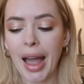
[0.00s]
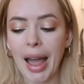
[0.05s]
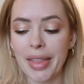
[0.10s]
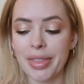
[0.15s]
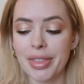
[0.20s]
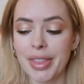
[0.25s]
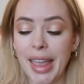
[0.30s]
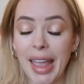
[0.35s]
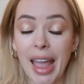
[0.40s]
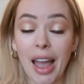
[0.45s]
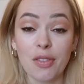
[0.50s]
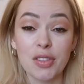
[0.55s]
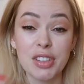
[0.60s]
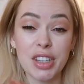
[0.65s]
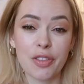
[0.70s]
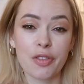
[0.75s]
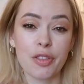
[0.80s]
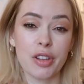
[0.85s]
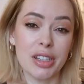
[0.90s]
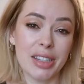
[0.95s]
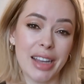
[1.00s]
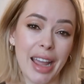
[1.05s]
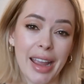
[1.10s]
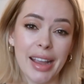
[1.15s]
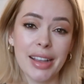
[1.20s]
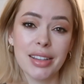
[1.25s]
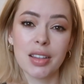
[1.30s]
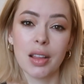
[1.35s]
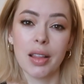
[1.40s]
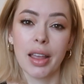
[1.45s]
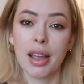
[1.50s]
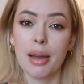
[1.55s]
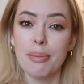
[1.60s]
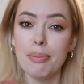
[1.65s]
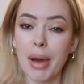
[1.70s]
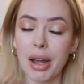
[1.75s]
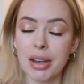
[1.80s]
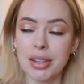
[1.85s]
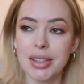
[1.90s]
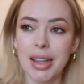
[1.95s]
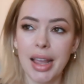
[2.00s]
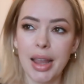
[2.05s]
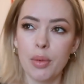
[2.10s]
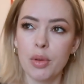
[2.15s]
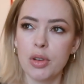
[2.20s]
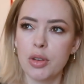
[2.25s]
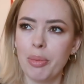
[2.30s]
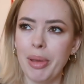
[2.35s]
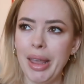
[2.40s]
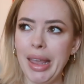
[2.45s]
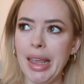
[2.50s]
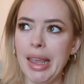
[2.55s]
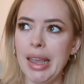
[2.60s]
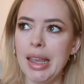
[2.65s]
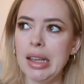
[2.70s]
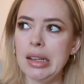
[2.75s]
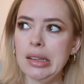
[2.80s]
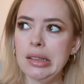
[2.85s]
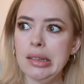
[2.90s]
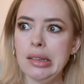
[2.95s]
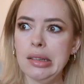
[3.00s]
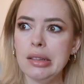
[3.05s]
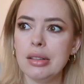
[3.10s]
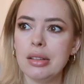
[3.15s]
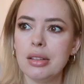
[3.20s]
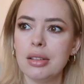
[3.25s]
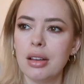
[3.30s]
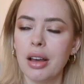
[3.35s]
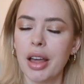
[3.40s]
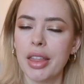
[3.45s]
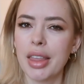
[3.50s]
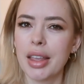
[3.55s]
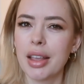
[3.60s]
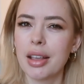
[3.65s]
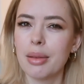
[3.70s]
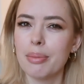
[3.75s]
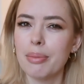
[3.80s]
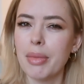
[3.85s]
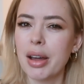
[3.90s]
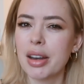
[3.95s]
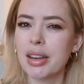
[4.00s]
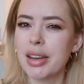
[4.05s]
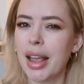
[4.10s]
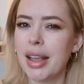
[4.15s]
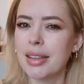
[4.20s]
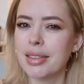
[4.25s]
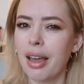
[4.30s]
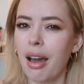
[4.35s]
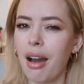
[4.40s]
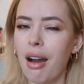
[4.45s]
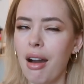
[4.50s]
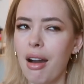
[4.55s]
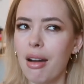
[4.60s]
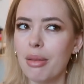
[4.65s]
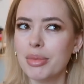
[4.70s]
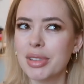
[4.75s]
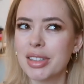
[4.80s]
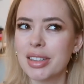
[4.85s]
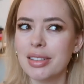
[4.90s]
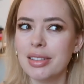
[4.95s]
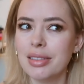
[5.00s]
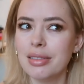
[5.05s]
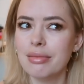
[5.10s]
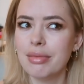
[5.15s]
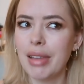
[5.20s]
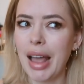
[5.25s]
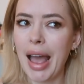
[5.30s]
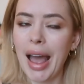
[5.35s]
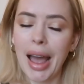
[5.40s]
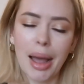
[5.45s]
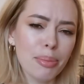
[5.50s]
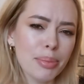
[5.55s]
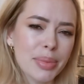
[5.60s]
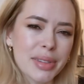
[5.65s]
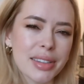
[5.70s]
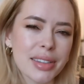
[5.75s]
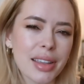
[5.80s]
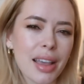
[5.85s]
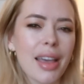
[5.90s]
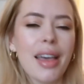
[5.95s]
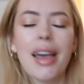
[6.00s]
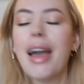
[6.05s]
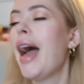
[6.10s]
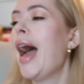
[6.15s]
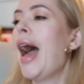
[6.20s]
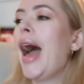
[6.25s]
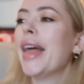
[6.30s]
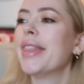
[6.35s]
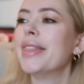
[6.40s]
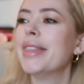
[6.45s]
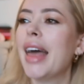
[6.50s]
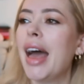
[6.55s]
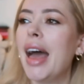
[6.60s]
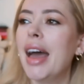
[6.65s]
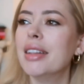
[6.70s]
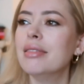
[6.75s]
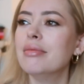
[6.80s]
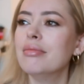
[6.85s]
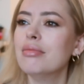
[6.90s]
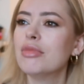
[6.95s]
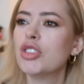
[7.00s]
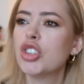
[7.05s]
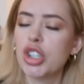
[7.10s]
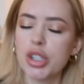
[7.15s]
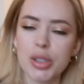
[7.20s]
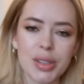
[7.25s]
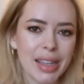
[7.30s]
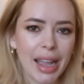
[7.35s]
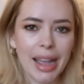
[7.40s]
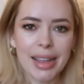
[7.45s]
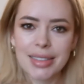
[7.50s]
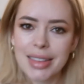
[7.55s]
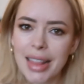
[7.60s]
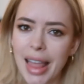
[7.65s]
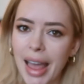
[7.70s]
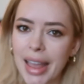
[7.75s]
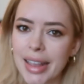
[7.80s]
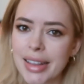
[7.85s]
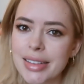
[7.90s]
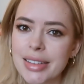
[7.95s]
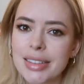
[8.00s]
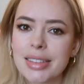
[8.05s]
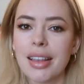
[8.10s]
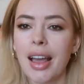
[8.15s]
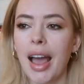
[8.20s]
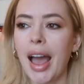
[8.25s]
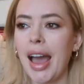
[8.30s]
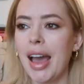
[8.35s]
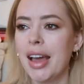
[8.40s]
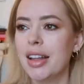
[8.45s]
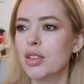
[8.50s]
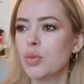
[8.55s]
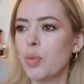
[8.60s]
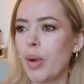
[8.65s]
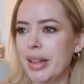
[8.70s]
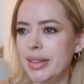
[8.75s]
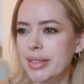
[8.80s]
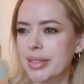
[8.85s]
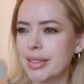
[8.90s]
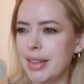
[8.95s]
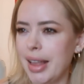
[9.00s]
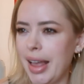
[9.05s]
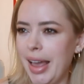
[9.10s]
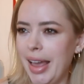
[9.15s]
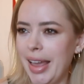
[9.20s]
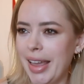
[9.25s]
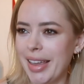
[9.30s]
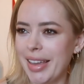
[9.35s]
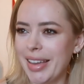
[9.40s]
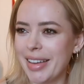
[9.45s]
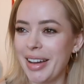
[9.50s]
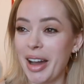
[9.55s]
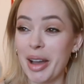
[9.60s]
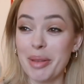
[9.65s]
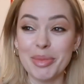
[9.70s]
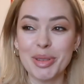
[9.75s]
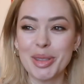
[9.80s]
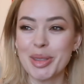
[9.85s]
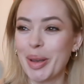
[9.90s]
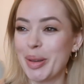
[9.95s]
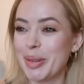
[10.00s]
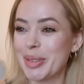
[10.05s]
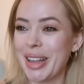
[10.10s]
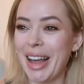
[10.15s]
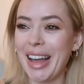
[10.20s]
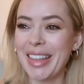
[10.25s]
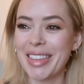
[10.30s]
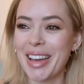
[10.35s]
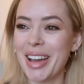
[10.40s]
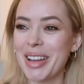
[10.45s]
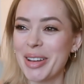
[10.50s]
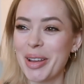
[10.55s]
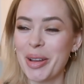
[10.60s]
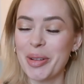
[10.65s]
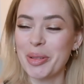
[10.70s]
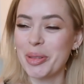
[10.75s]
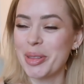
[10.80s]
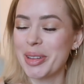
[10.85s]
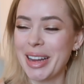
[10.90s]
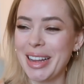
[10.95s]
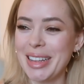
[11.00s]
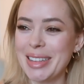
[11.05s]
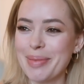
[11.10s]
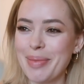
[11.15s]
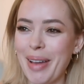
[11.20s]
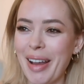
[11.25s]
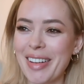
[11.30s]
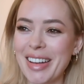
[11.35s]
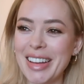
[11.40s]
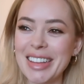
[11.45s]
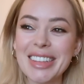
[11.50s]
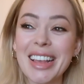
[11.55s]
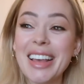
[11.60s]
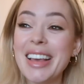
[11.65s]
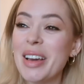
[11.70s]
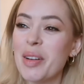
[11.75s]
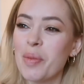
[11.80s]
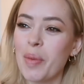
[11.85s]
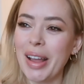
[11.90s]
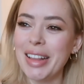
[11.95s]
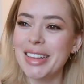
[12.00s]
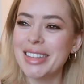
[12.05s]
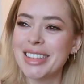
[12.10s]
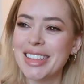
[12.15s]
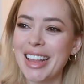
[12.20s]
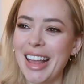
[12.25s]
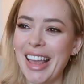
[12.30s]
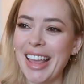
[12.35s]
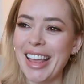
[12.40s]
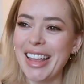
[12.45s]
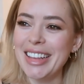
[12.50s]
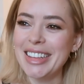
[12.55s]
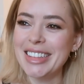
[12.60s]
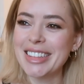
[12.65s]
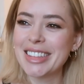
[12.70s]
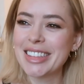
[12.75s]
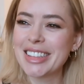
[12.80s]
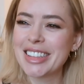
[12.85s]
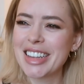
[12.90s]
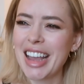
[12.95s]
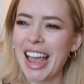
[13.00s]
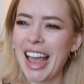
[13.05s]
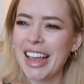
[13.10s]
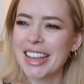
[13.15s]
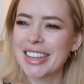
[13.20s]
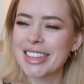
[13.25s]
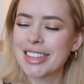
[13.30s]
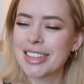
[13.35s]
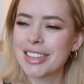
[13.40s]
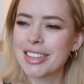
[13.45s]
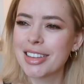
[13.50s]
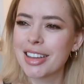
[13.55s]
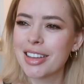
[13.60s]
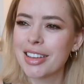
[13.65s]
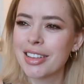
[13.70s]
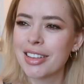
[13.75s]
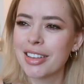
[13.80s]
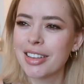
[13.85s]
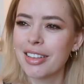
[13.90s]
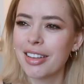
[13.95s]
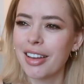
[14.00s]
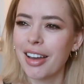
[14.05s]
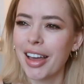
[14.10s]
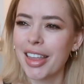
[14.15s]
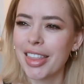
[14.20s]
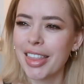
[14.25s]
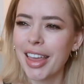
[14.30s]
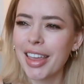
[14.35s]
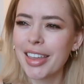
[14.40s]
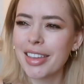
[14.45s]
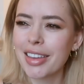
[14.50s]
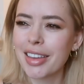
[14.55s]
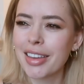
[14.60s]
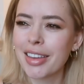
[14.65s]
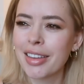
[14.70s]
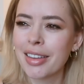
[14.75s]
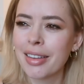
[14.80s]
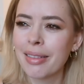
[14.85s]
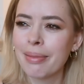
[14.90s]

And they have different days, so like a Monday would be, I think Monday is like arms and abs, and then Tuesday is legs, and Wednesday, I'm so sad that I know all the days at Barry's, Wednesday is chest, I think,